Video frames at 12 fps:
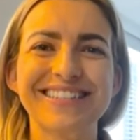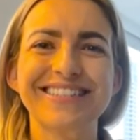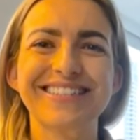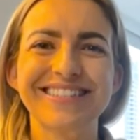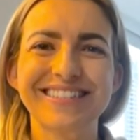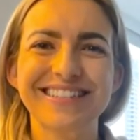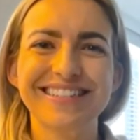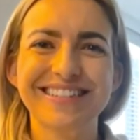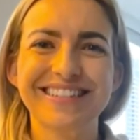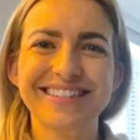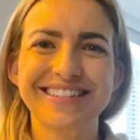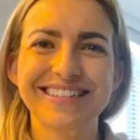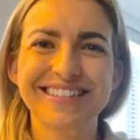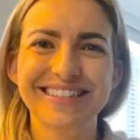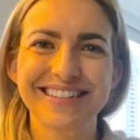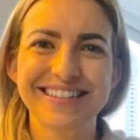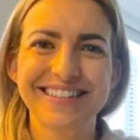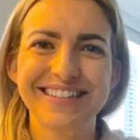
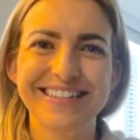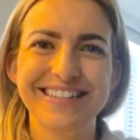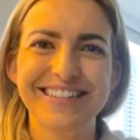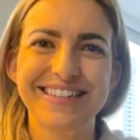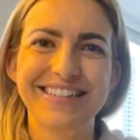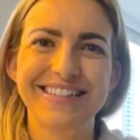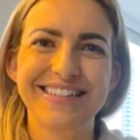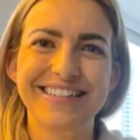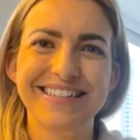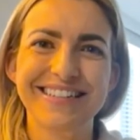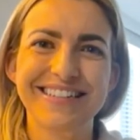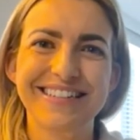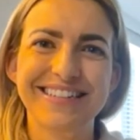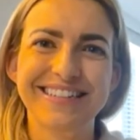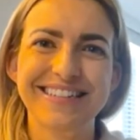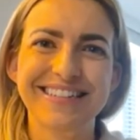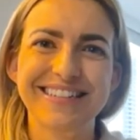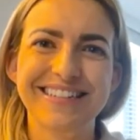
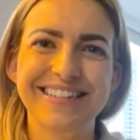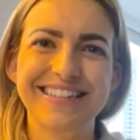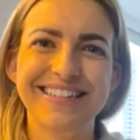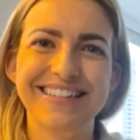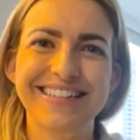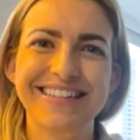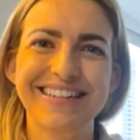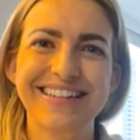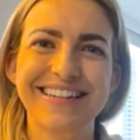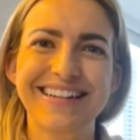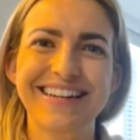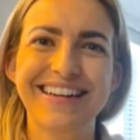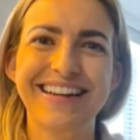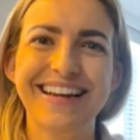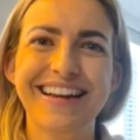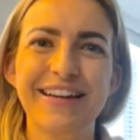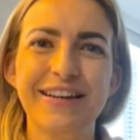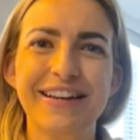
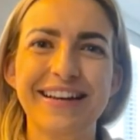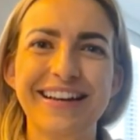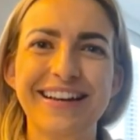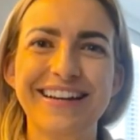No words are spoken by the person on screen.